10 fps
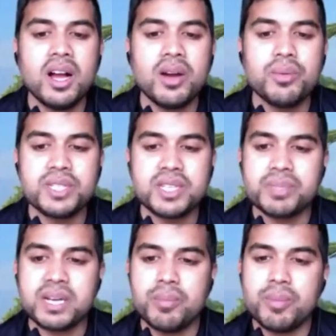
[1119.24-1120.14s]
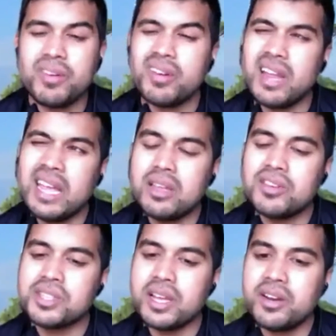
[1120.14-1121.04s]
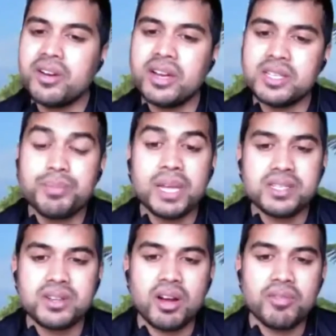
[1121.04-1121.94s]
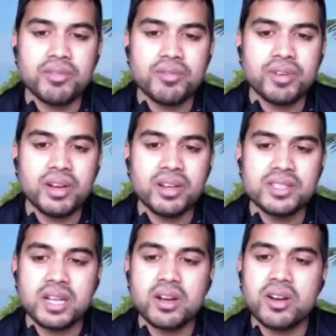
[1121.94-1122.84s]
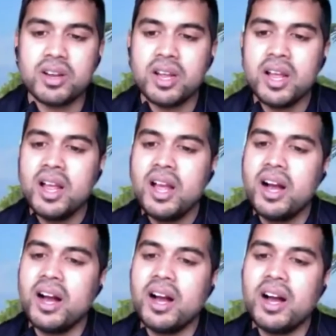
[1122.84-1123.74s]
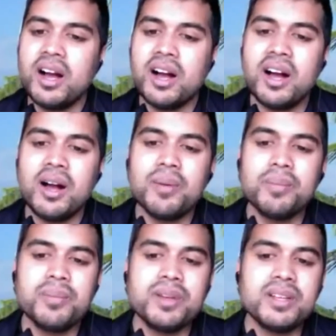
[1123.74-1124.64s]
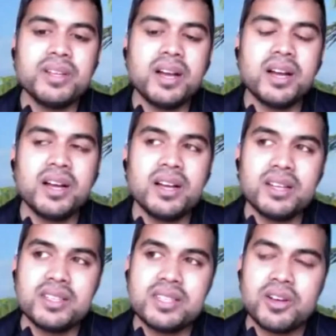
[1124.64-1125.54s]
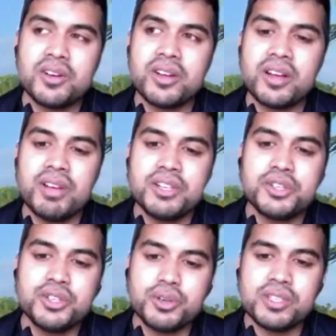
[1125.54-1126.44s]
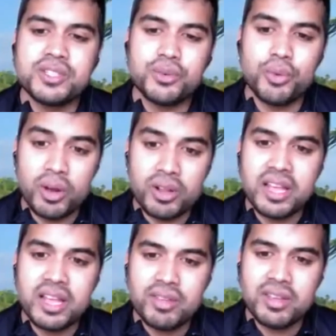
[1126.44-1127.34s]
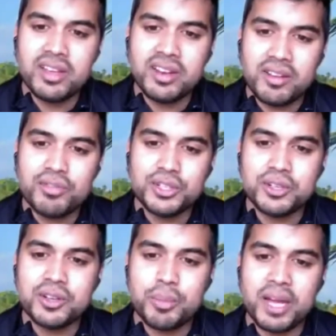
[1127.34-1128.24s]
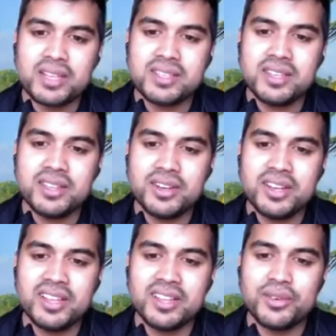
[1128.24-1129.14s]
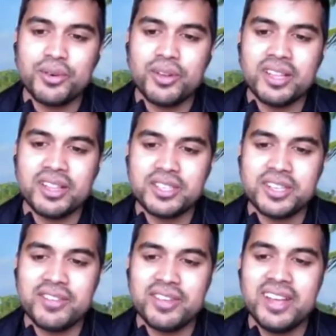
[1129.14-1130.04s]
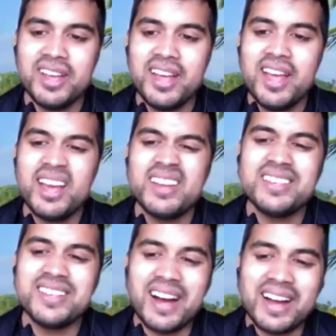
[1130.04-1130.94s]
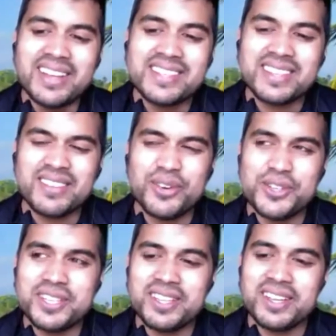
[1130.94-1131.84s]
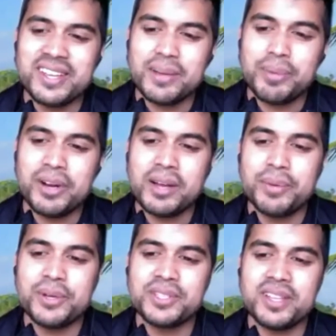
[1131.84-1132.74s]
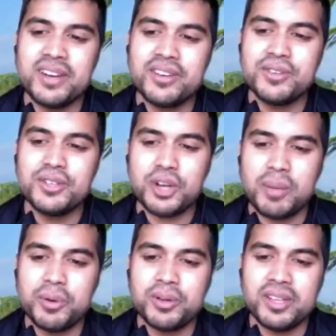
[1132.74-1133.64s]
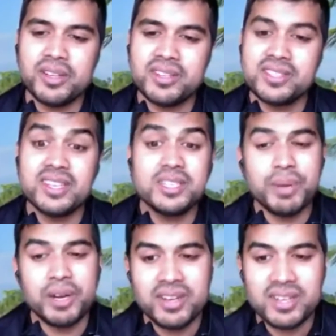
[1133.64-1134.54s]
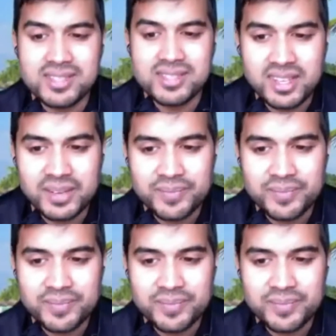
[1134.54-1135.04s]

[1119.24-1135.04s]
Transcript: which comes out about 8 years later, and it's based off of Selkirk. Uh, um, Selkirk eventually joins the Royal Navy in an official capacity, the Royal English Navy, and he dies unfortunately about a couple years later due to tropical illness, and he's buried at sea.